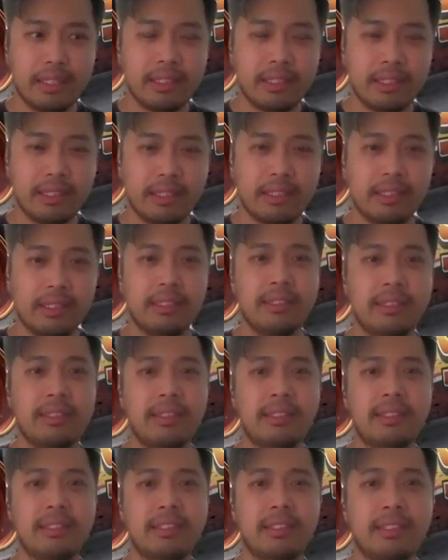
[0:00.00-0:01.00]

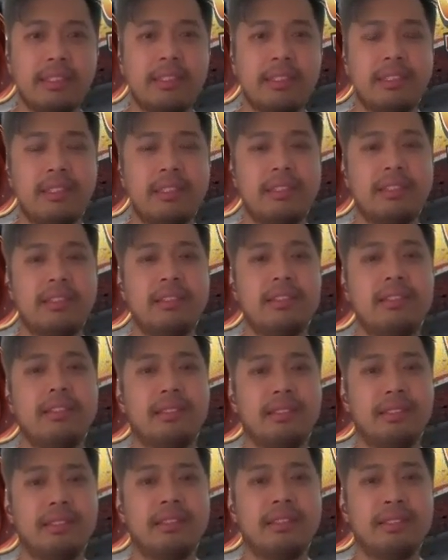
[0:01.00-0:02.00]

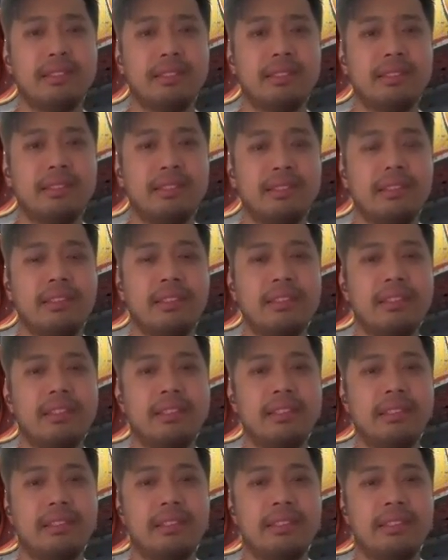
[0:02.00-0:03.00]

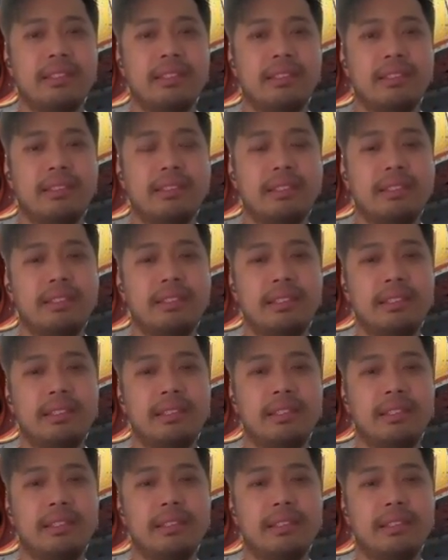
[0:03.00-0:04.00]

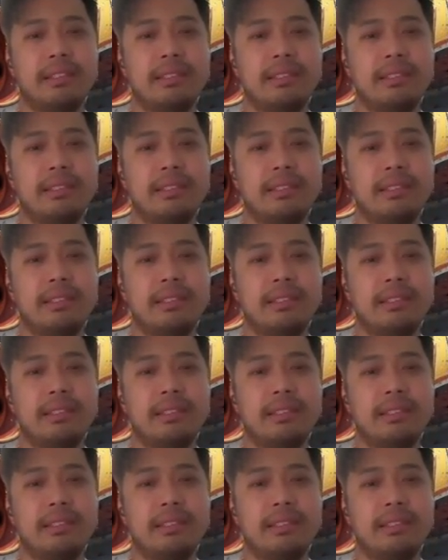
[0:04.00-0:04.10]
The person shown says nothing.